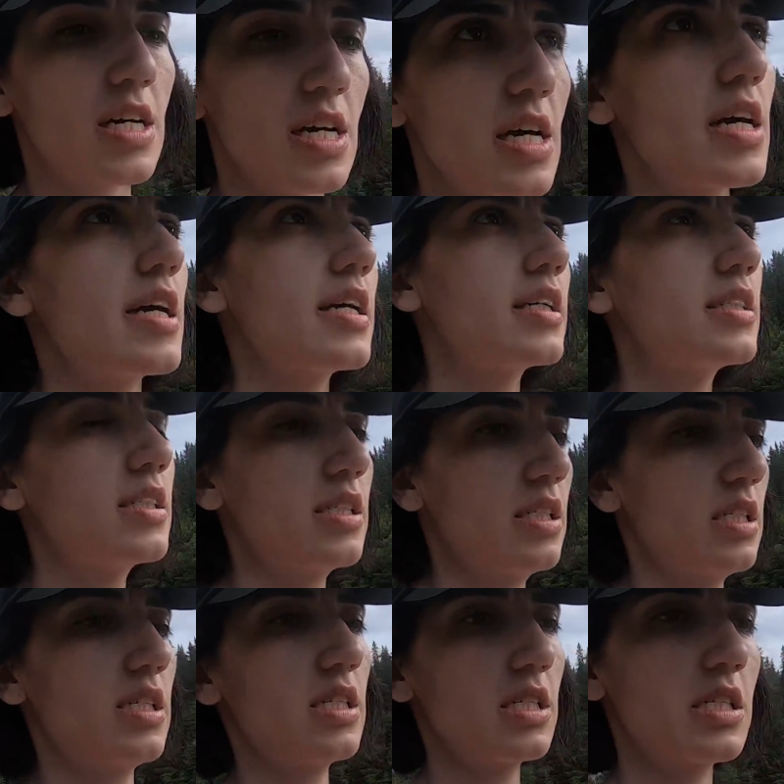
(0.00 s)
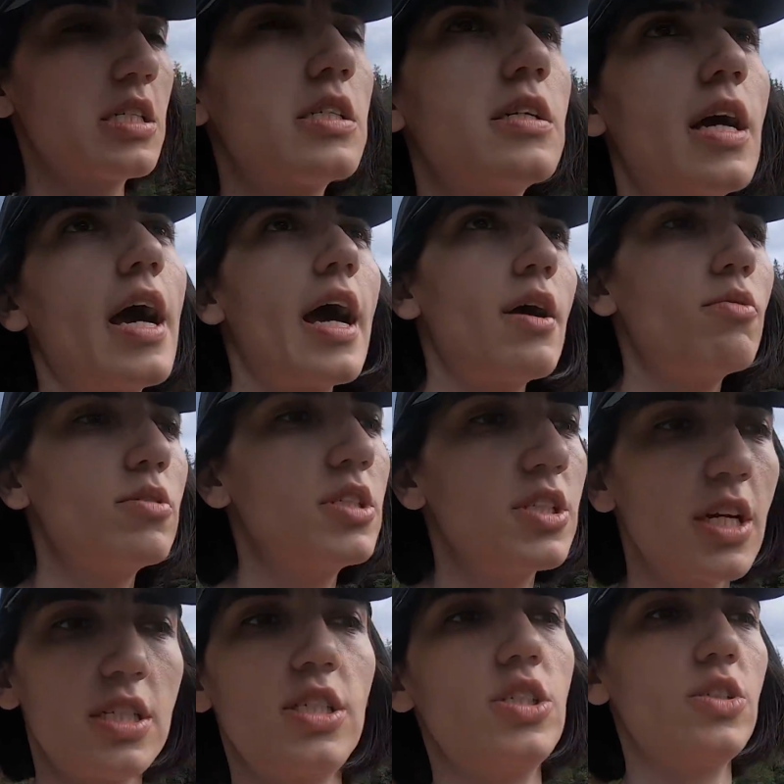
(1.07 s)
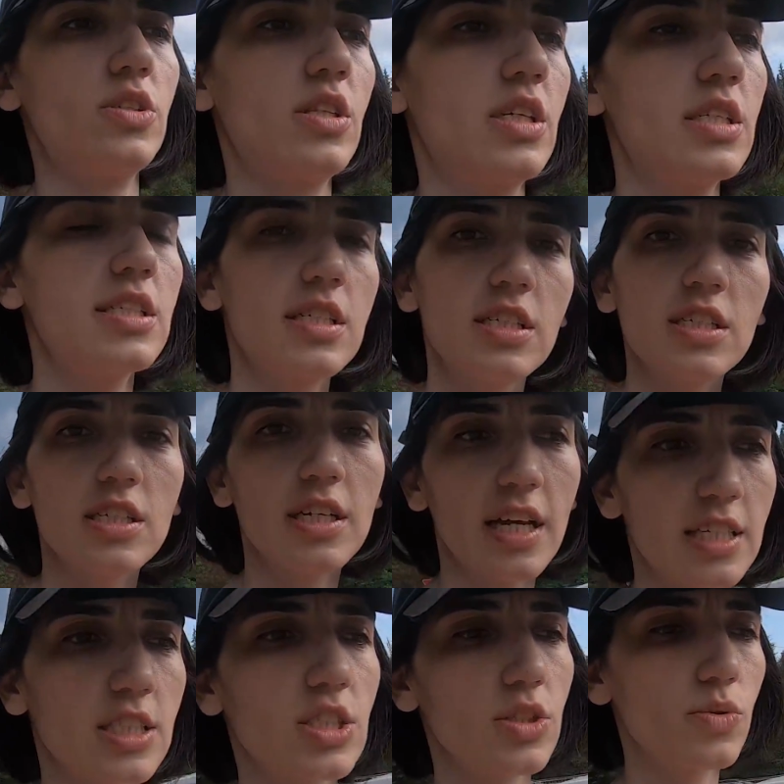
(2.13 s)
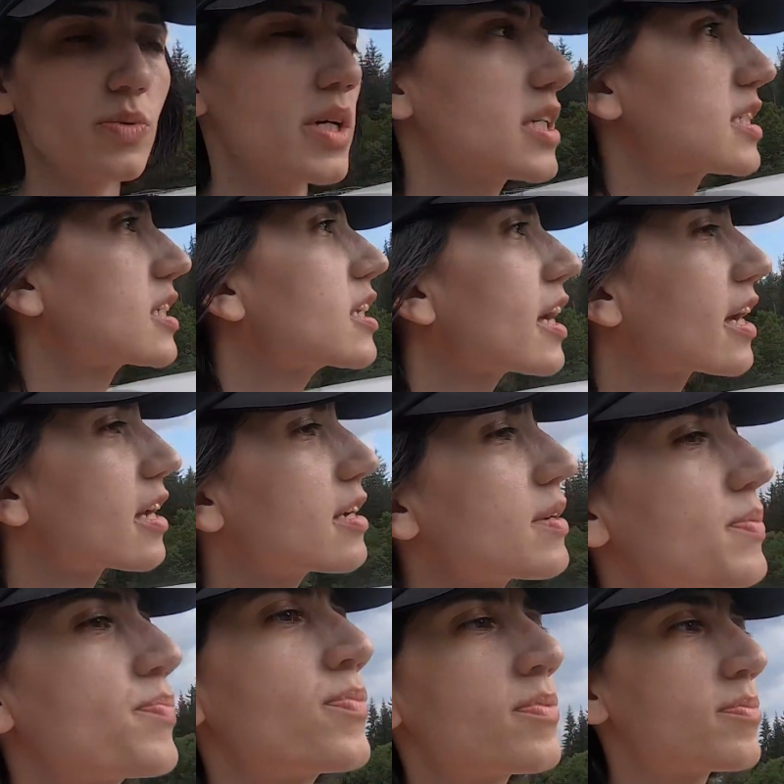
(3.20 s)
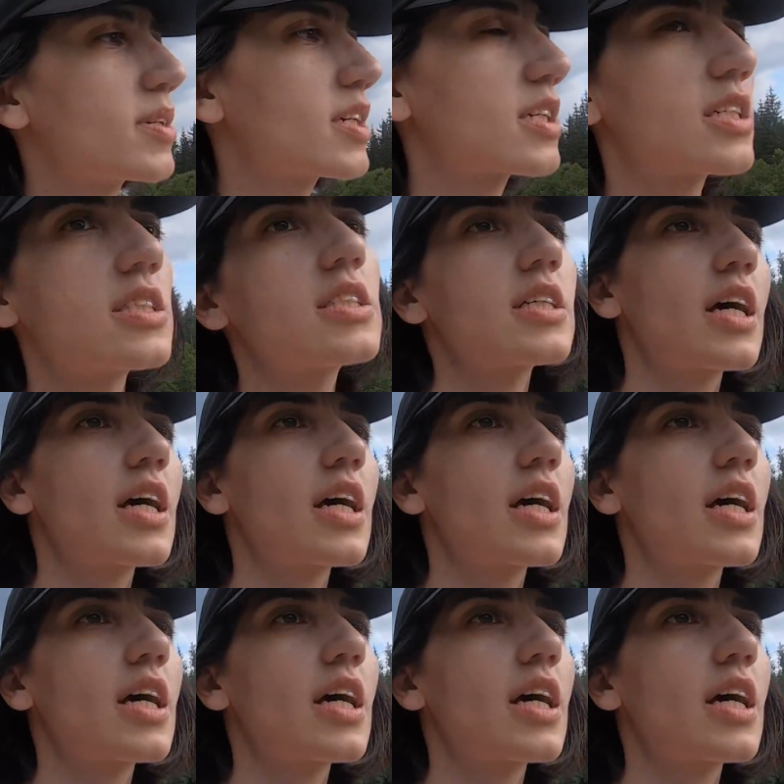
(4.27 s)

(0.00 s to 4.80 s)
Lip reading: and I would not do this in the next 2 weeks again because